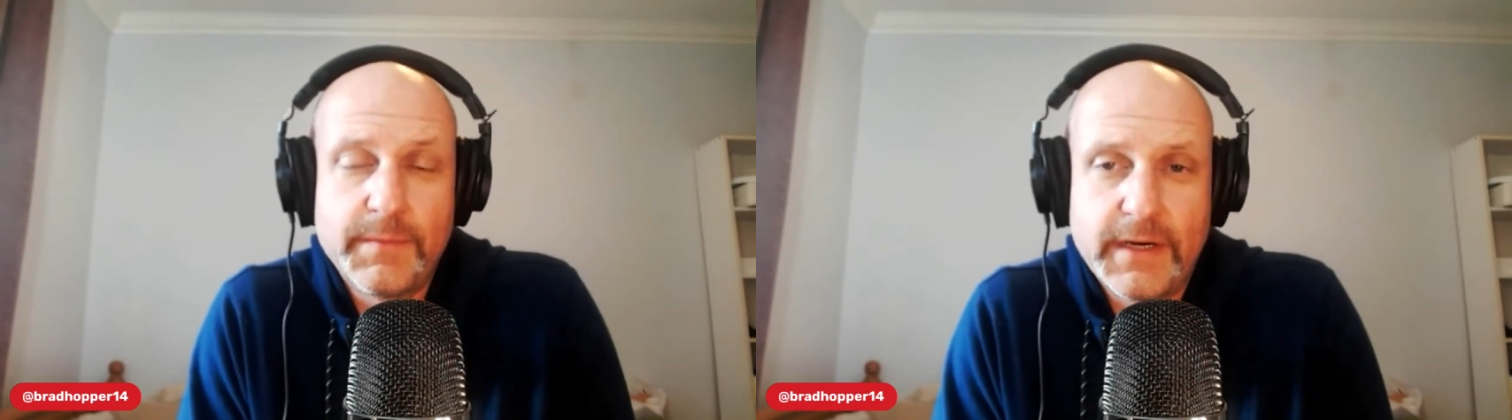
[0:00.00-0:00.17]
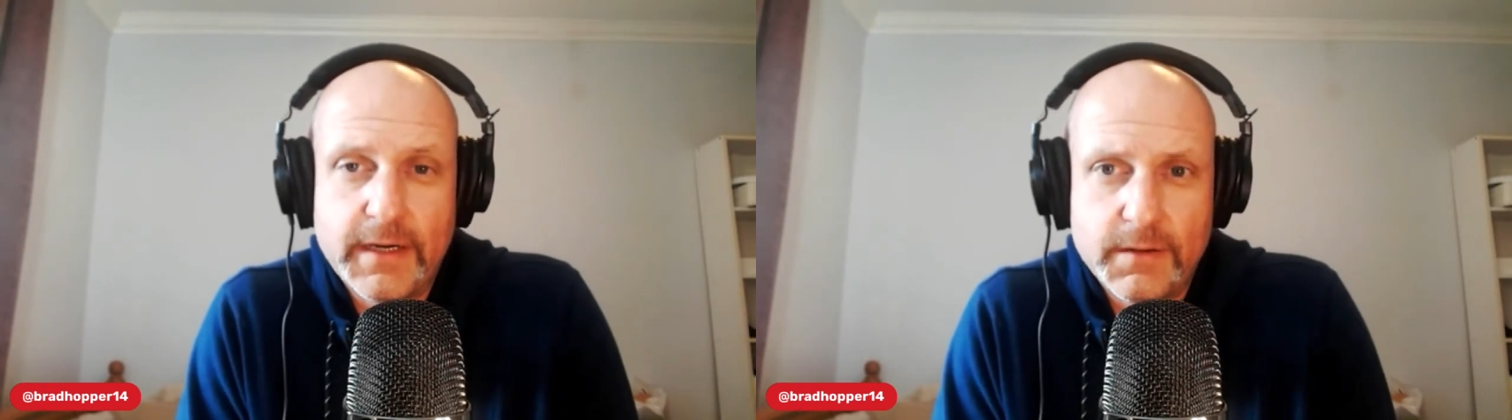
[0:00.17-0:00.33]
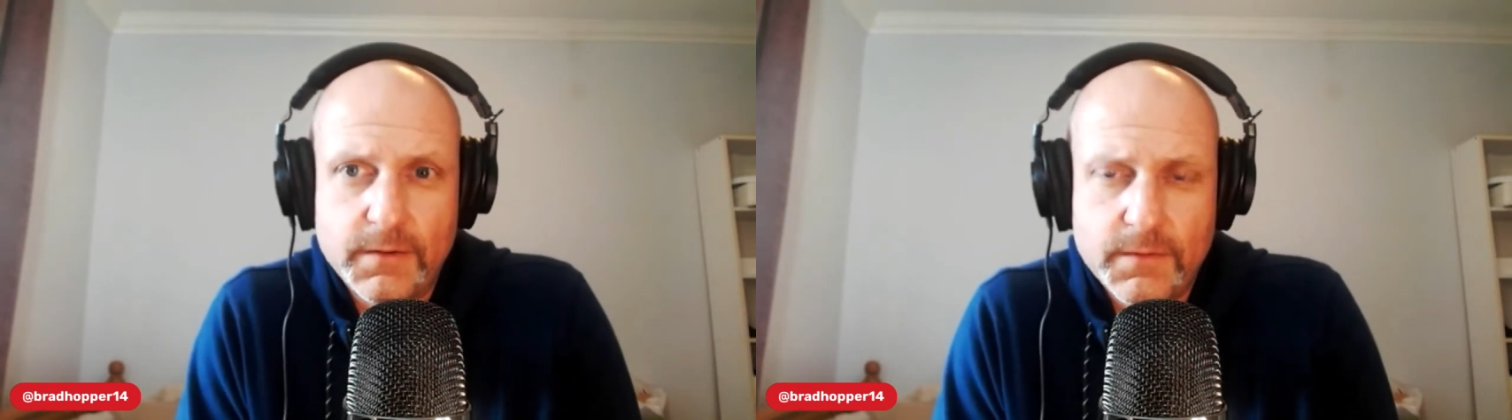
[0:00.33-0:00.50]

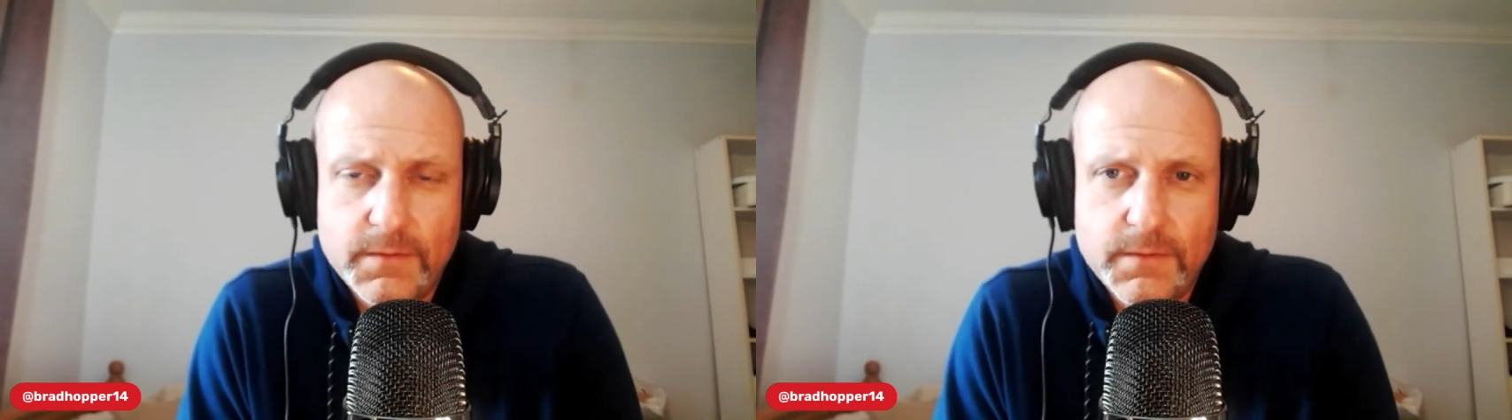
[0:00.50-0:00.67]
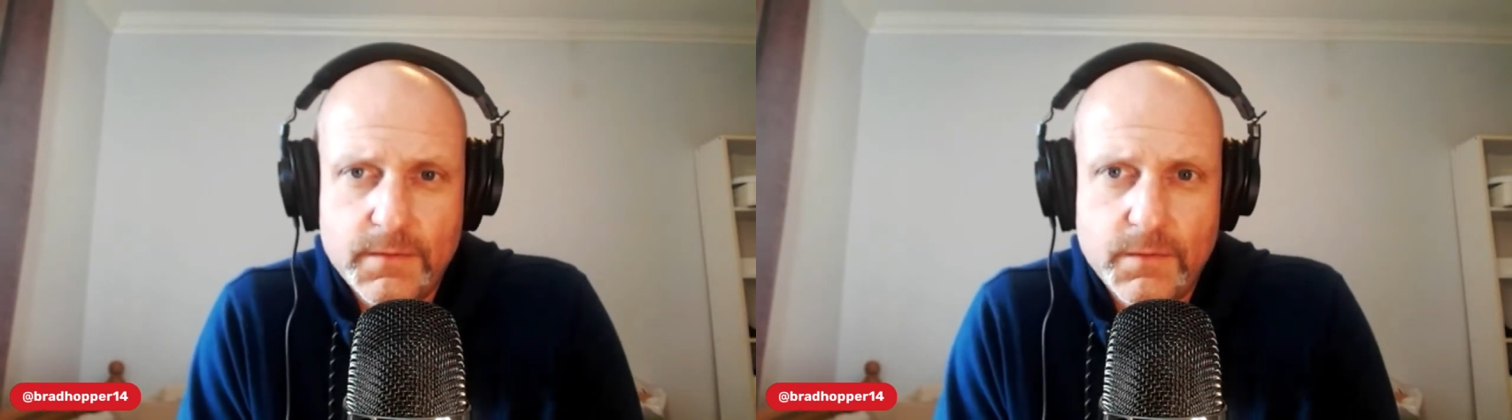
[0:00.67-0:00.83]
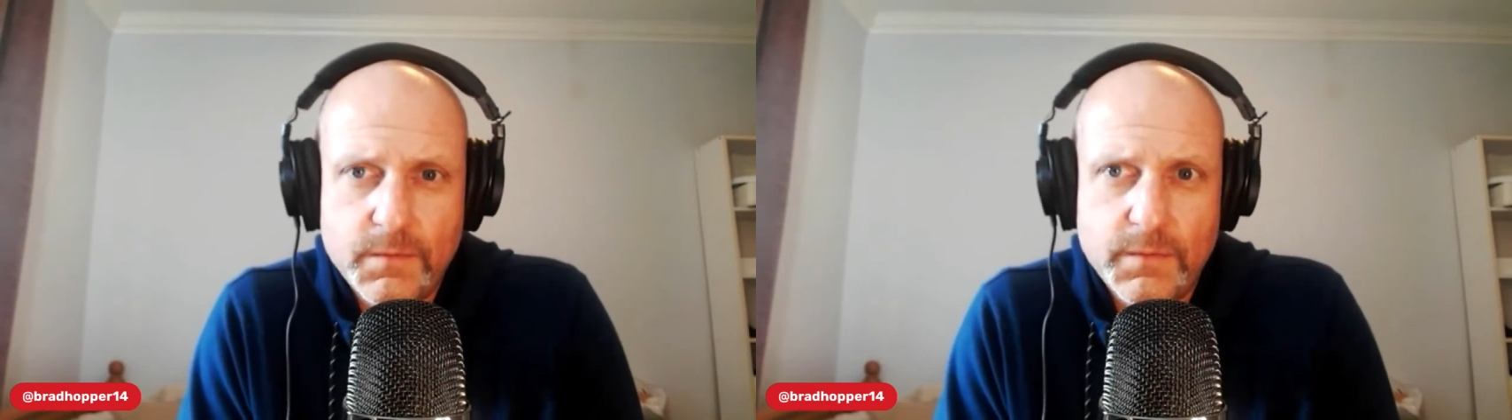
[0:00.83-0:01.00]
battle
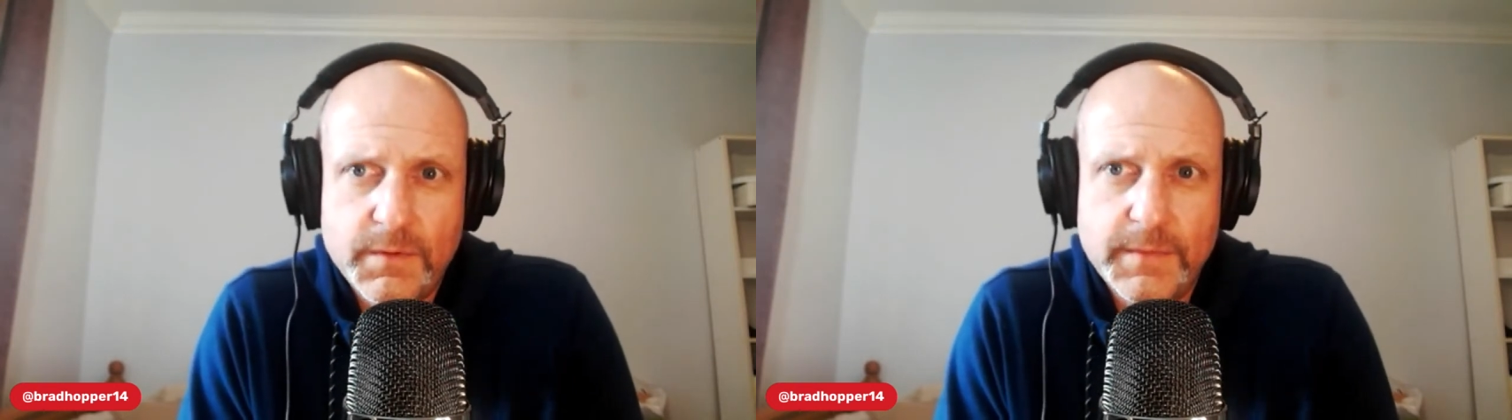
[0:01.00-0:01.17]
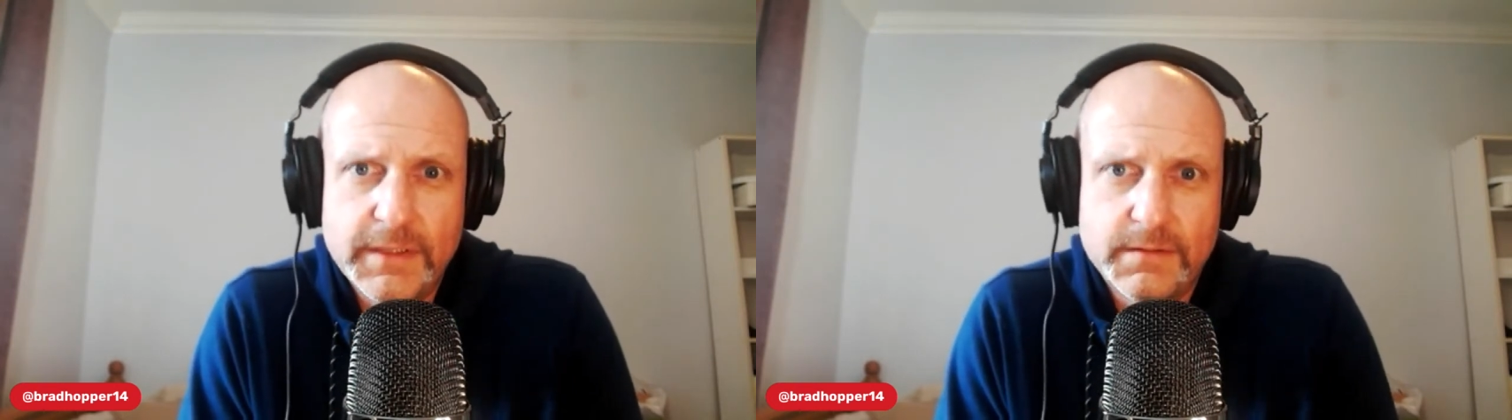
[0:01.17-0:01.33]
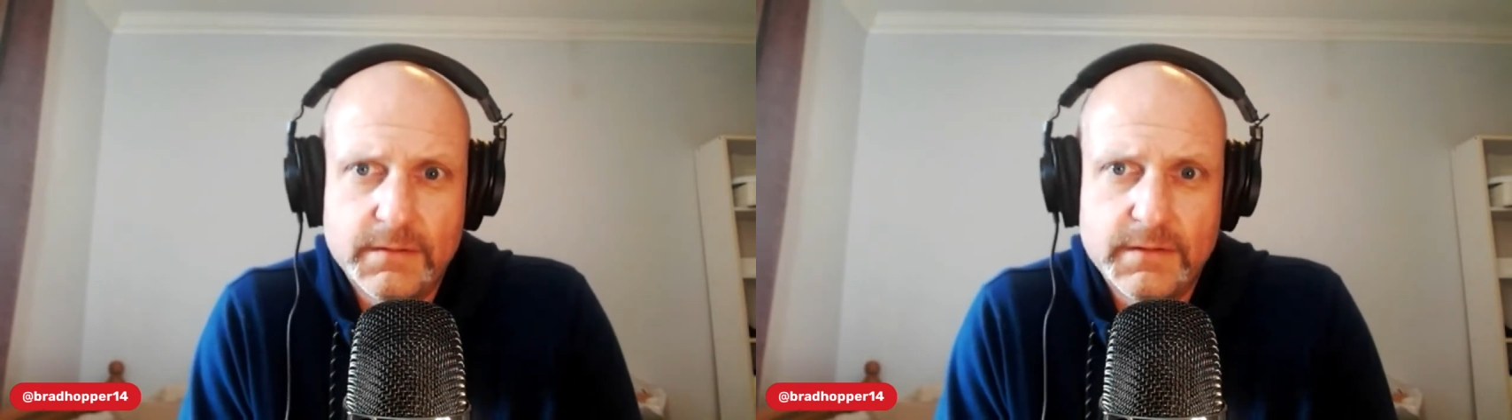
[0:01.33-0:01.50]
with
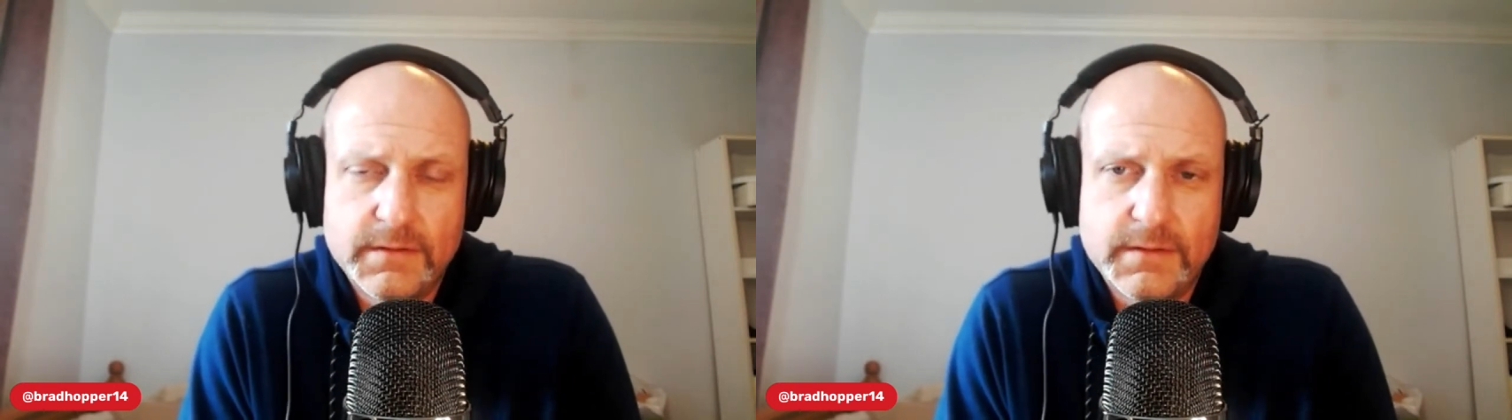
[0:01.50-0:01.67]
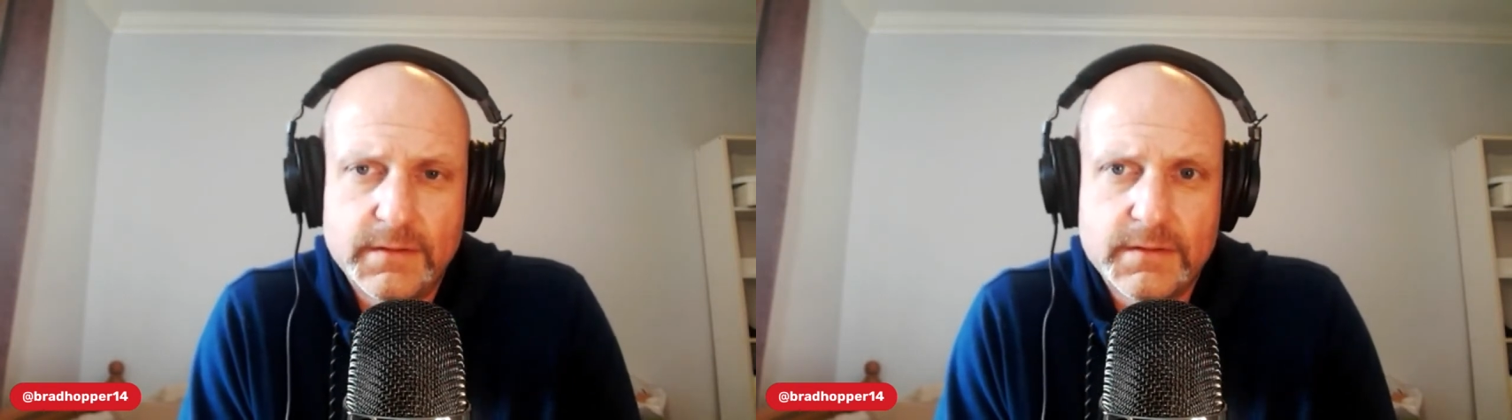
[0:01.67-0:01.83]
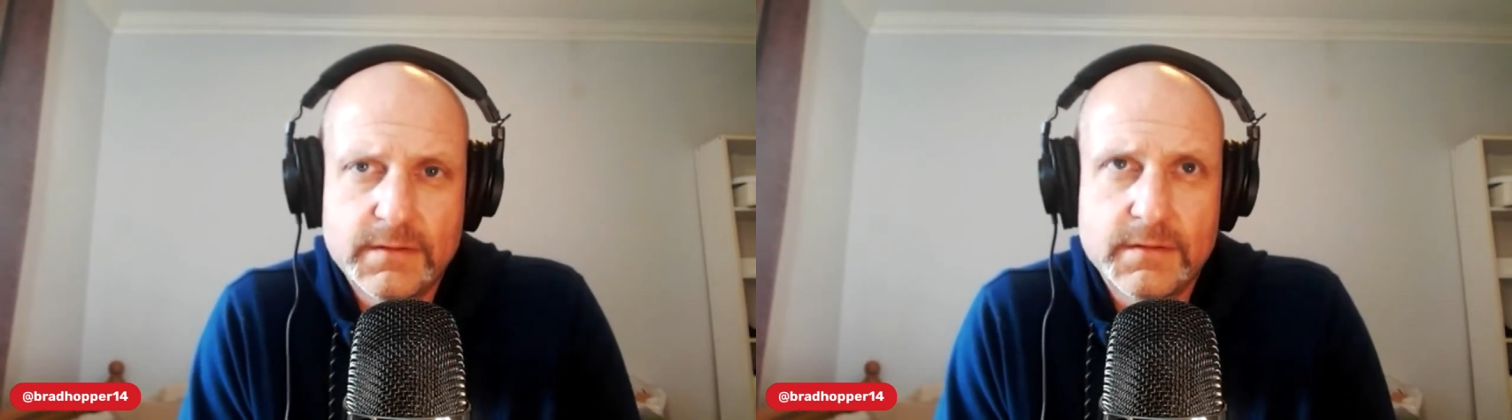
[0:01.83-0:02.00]
mental
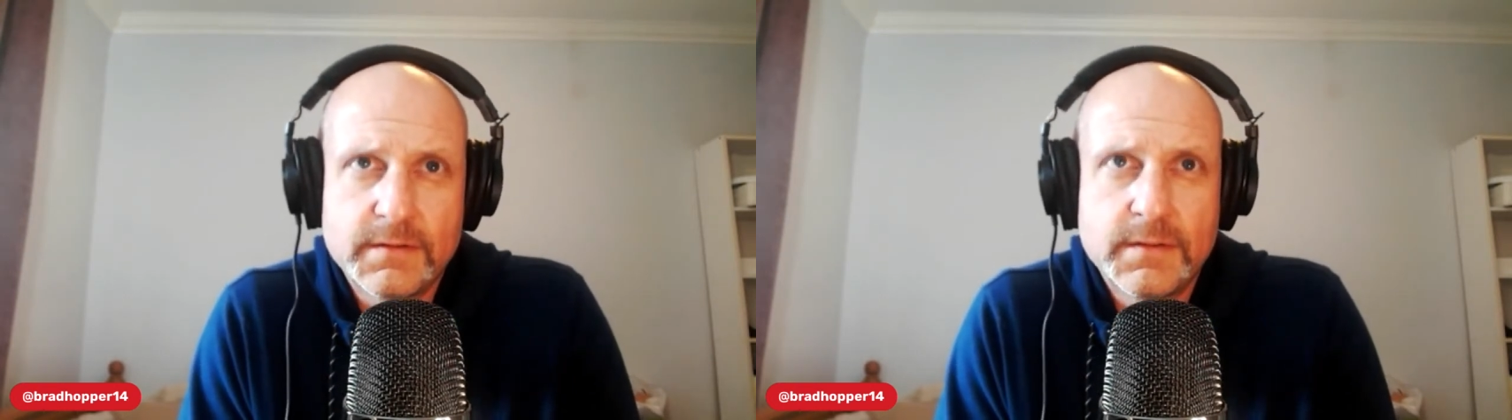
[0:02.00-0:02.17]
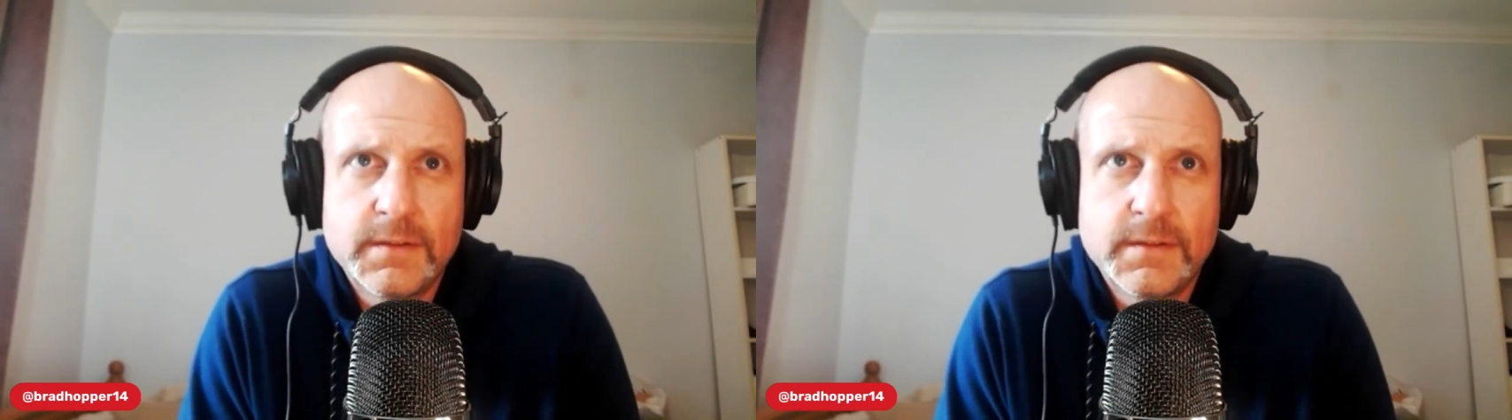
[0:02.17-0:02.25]
illness.